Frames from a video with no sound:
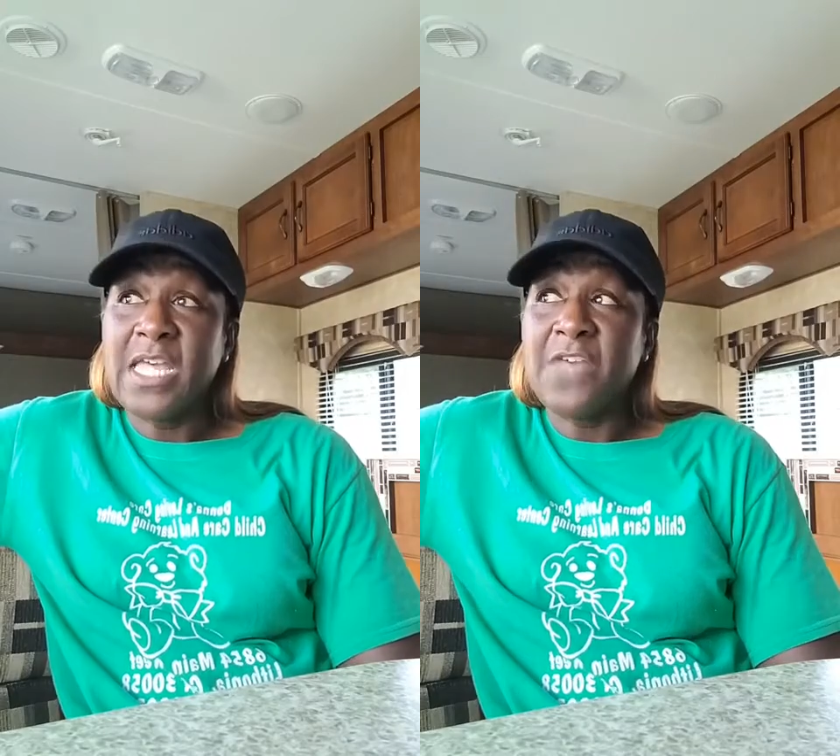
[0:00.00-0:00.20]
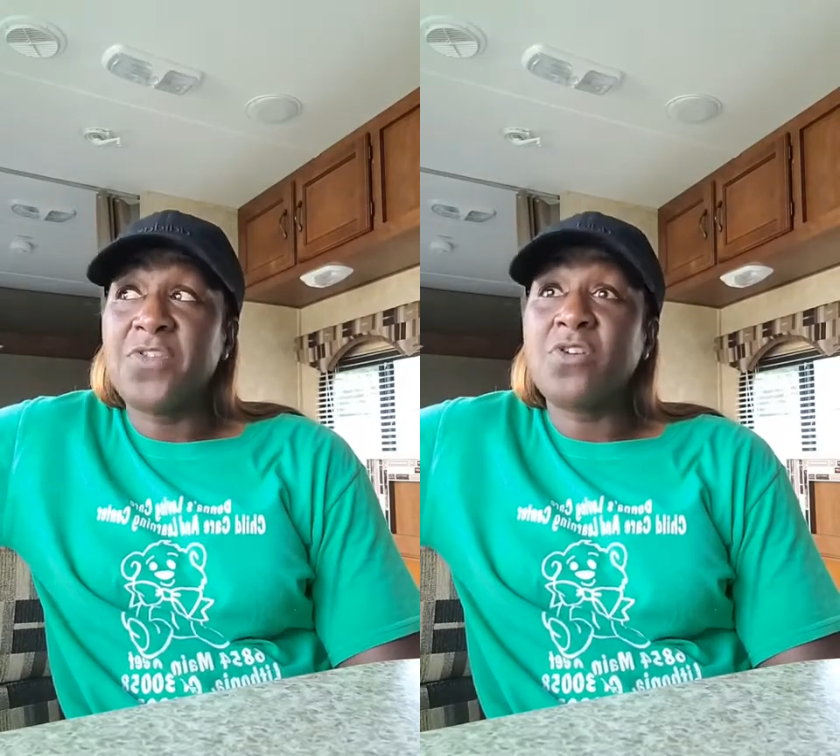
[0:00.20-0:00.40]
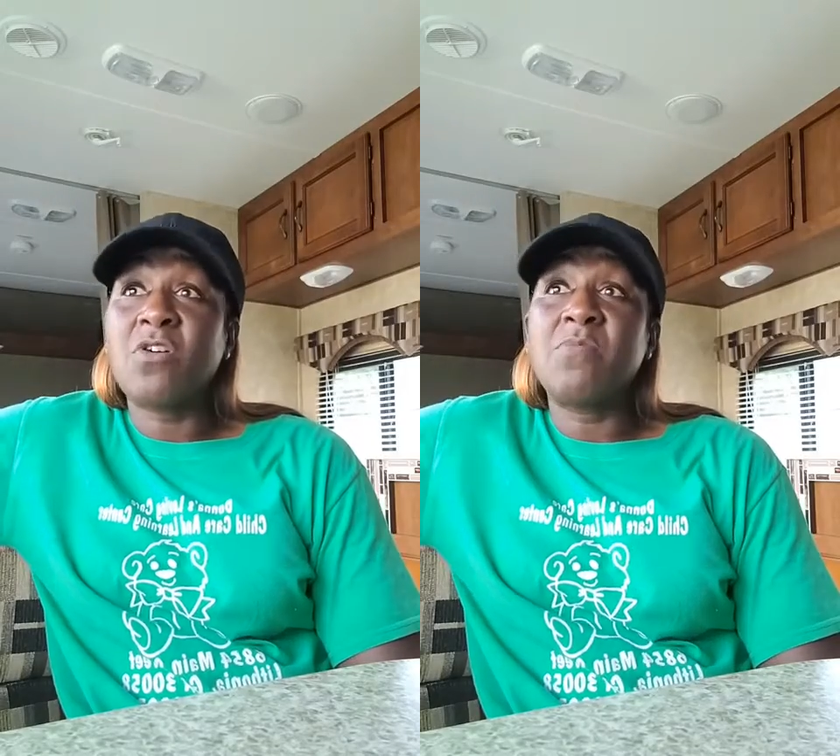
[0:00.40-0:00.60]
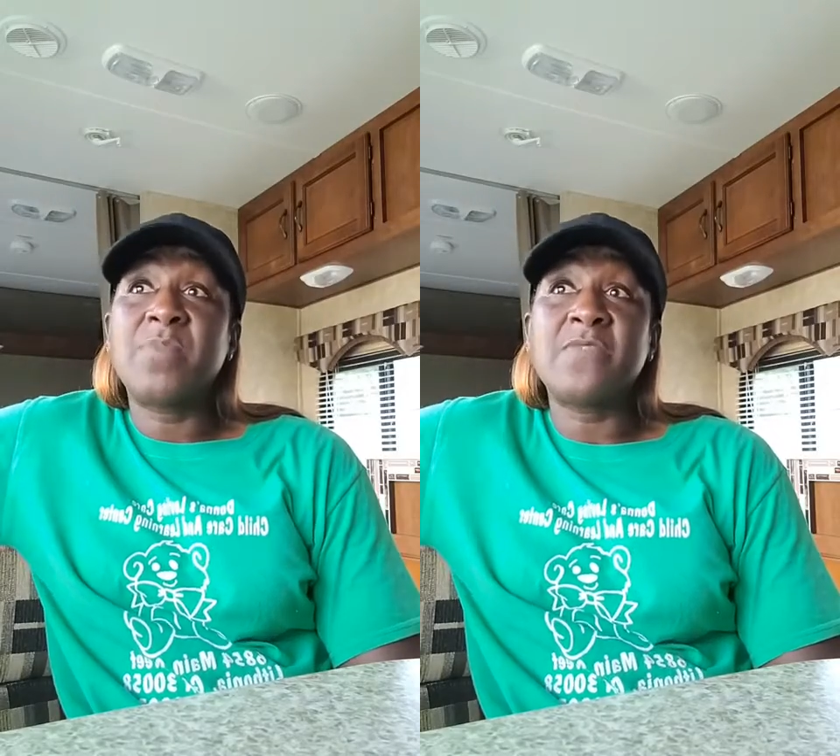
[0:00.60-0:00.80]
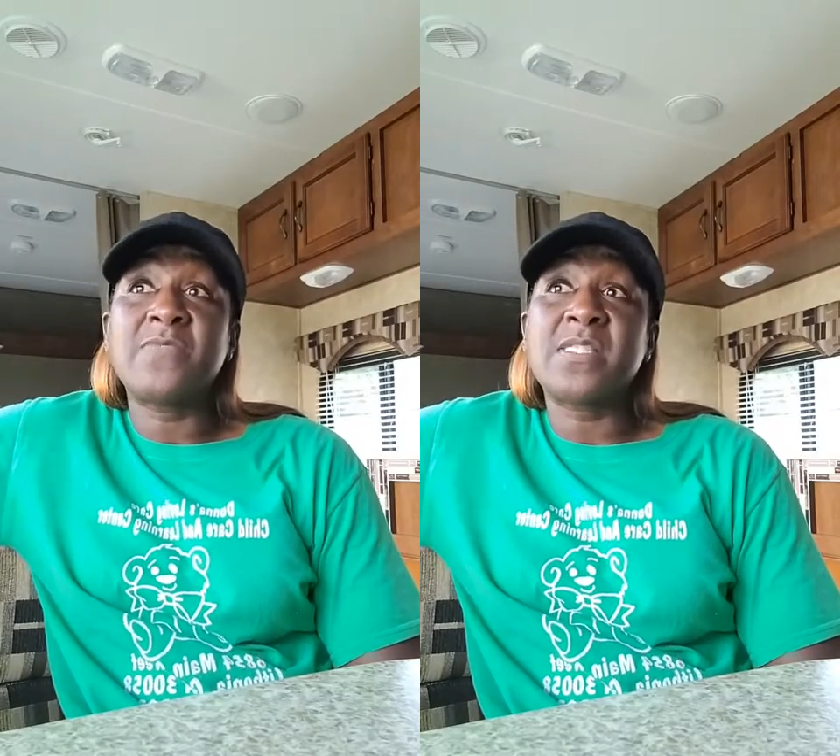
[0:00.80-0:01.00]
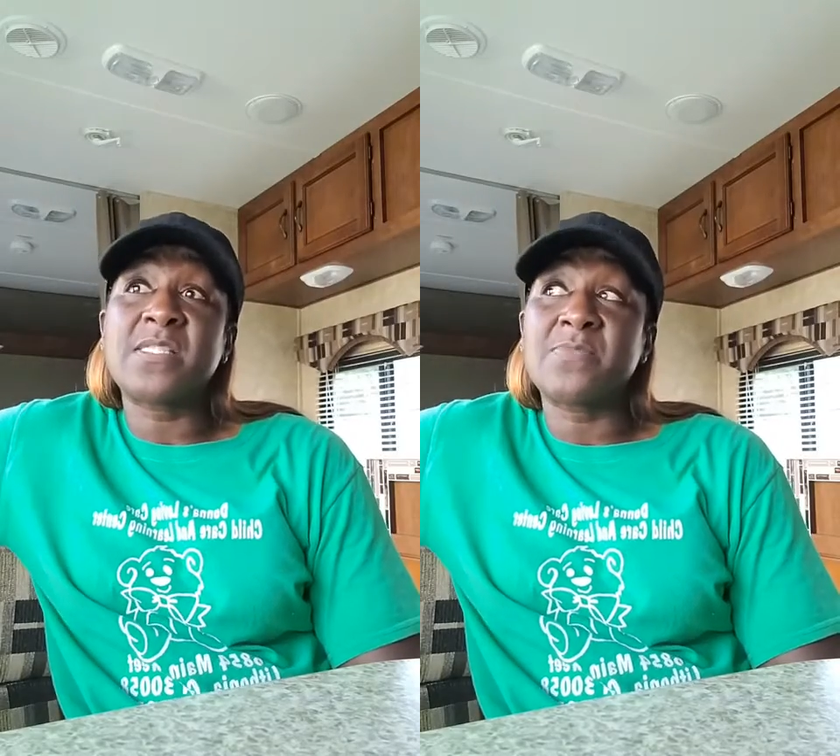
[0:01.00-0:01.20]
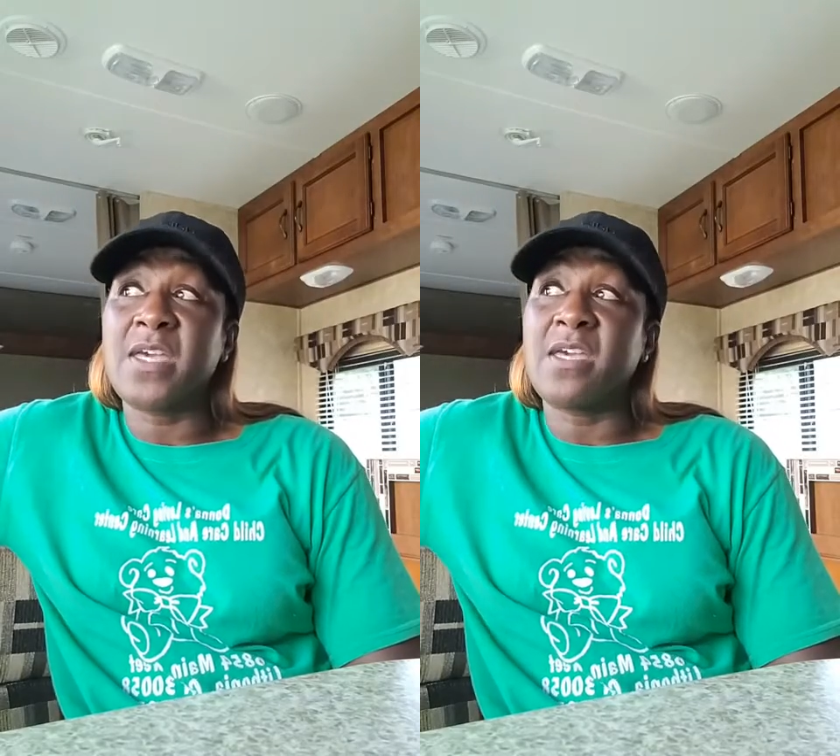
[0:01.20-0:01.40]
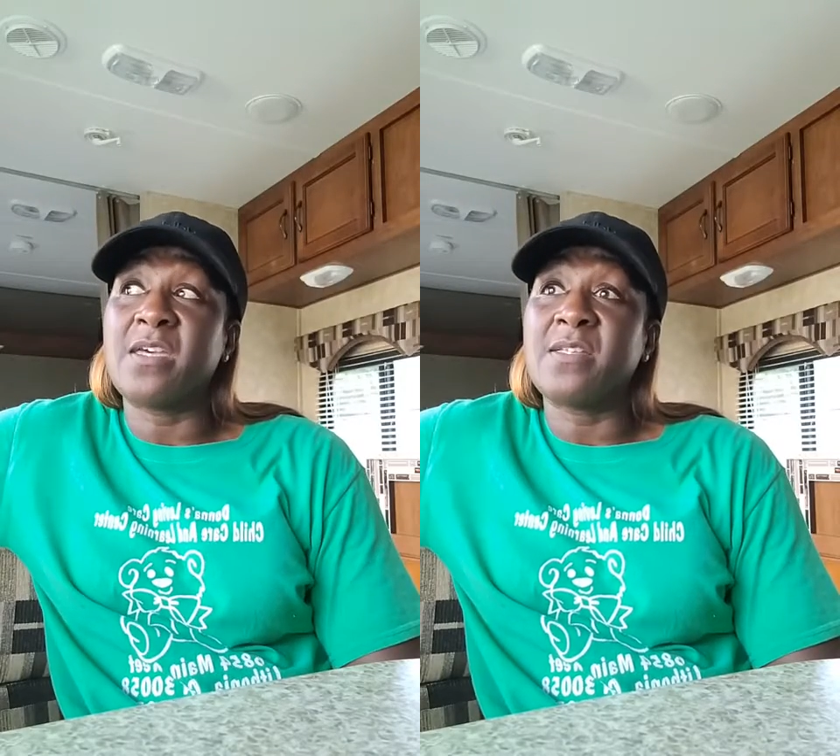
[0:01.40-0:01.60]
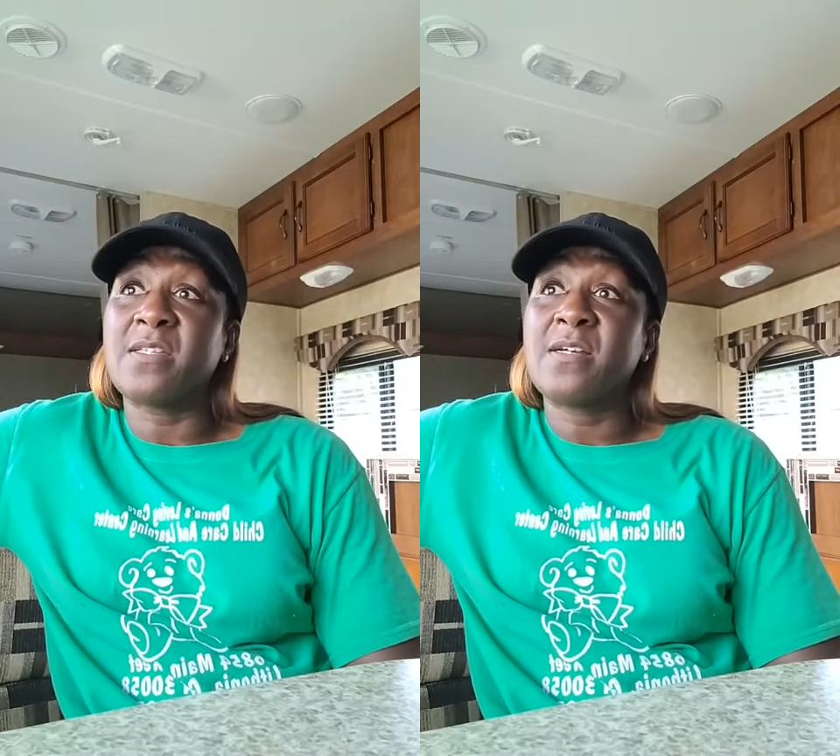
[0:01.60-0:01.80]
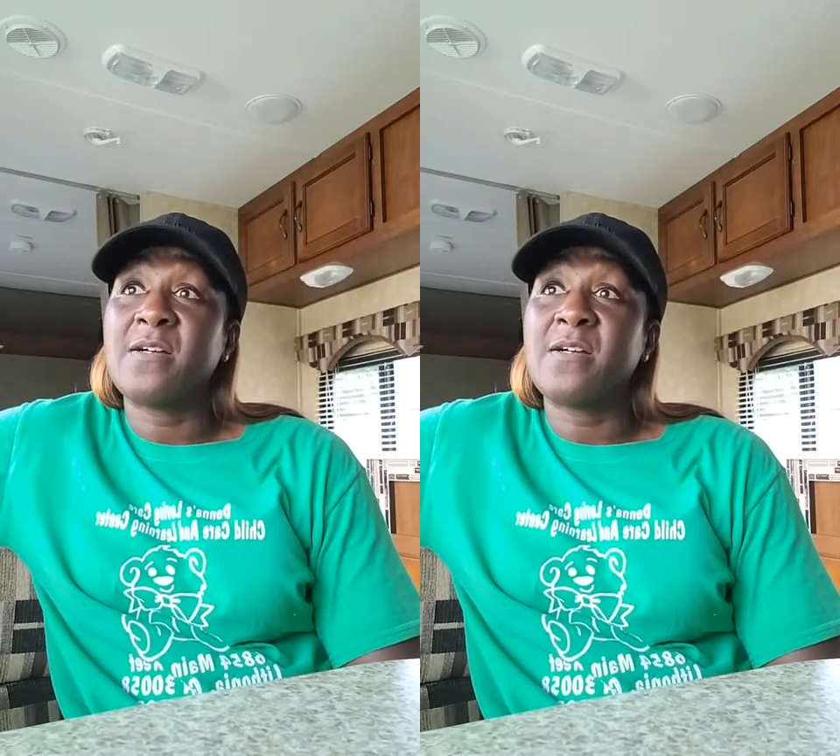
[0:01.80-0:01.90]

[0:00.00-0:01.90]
If you're going to be with this man,